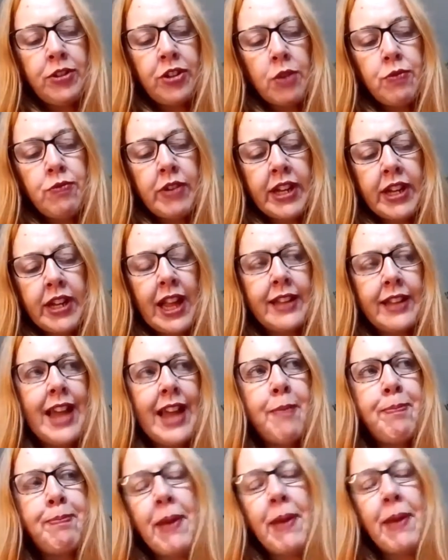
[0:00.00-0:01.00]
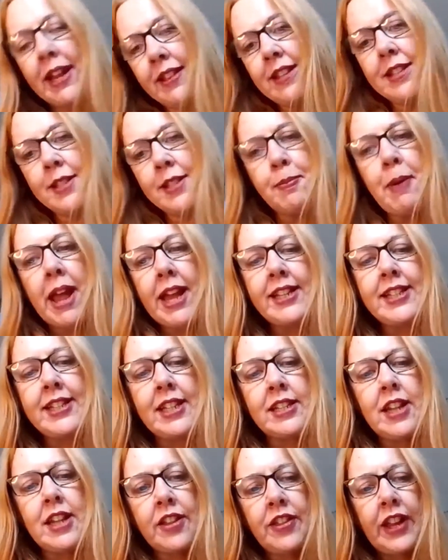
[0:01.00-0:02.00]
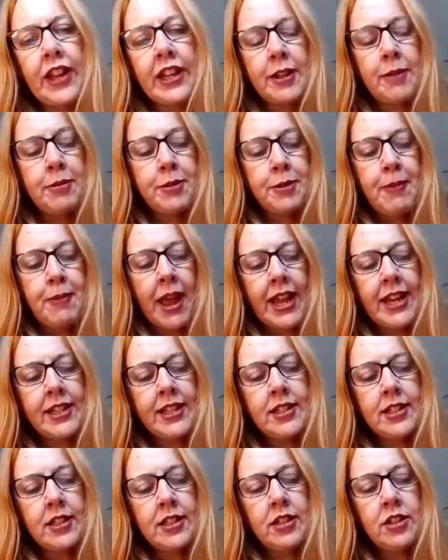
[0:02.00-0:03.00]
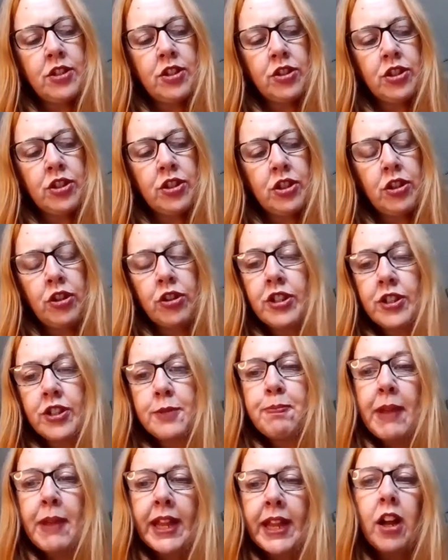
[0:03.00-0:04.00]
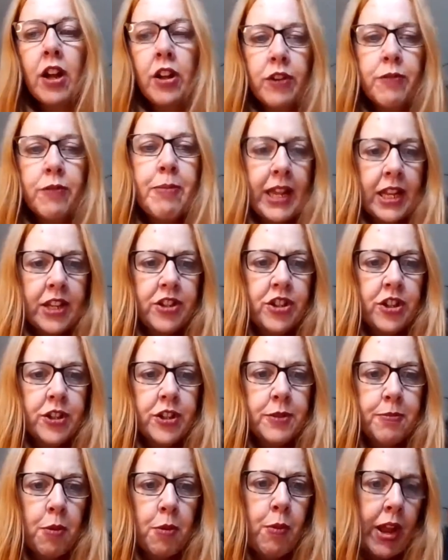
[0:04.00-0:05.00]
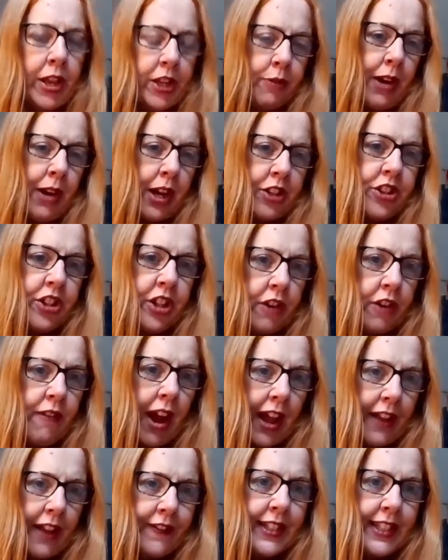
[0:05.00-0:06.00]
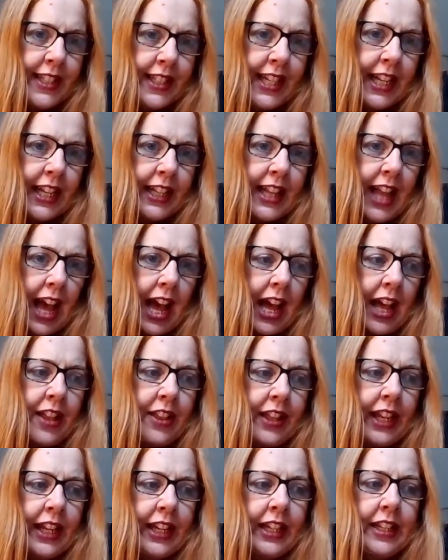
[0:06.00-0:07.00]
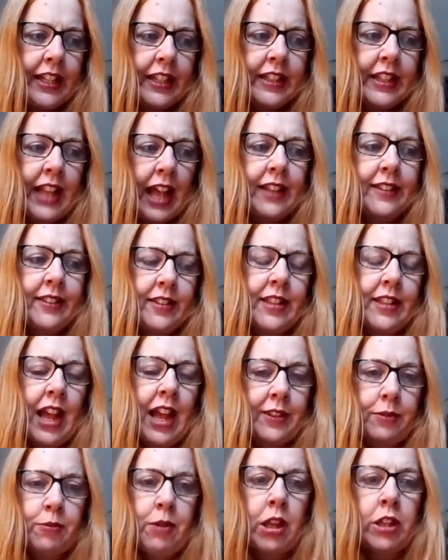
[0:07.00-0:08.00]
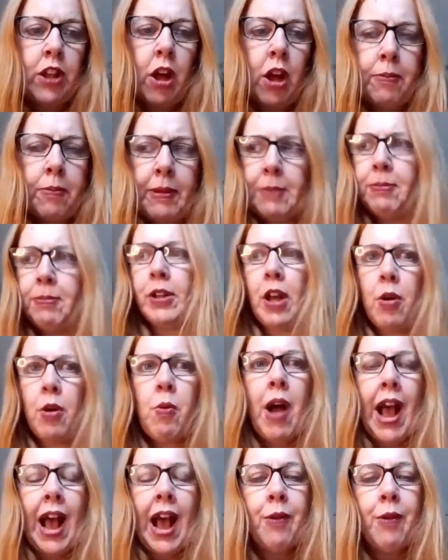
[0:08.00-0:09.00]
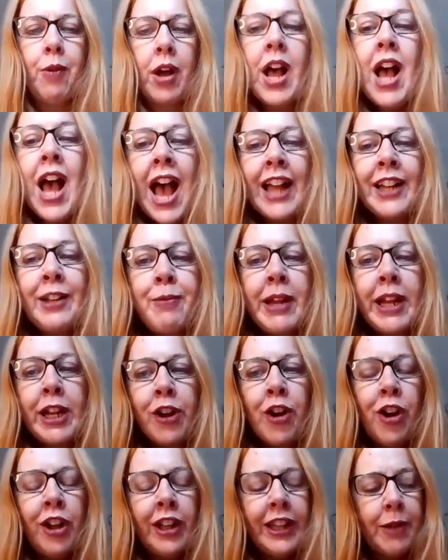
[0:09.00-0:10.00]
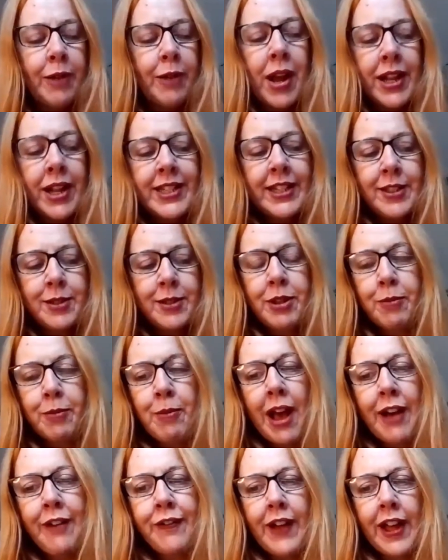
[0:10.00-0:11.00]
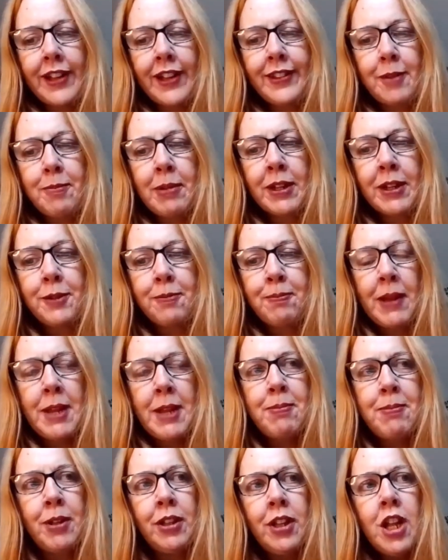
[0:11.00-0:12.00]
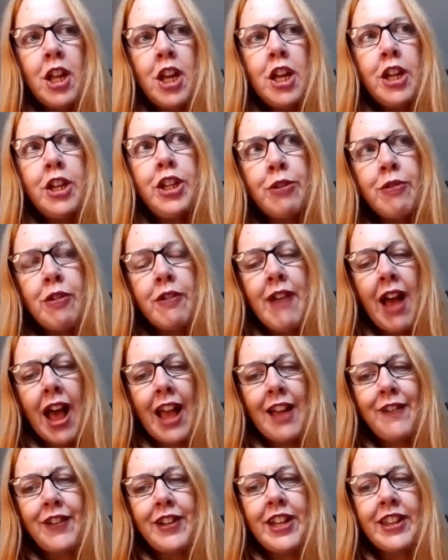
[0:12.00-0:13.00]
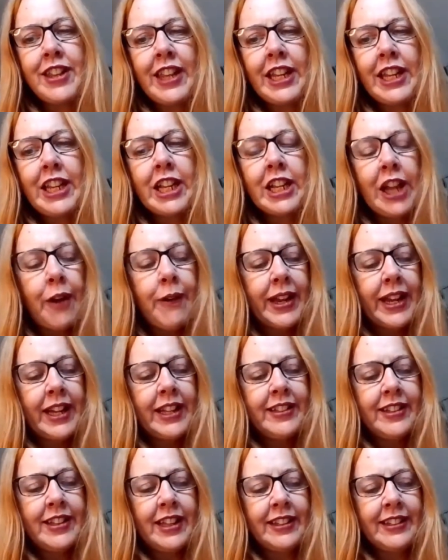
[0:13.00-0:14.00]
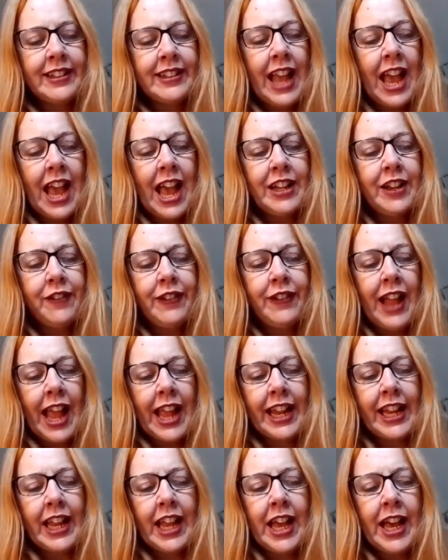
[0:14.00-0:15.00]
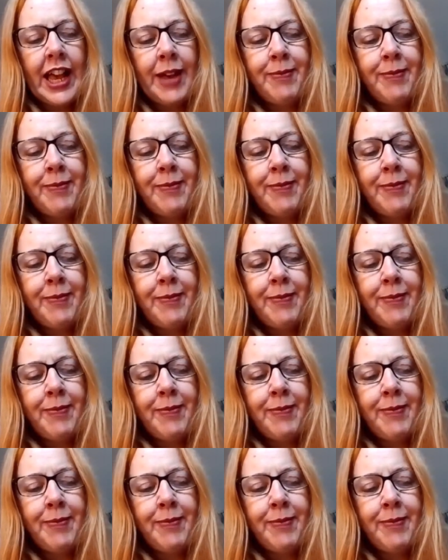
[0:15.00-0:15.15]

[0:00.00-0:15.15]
don't realise how big the space is. I think the space doesn't look as big on the pictures, but when you actually arrive and see that, I think that's a lot of people go, wow. And we call it weddings with the wow factor, because you arrive and you think you're going into this kind of like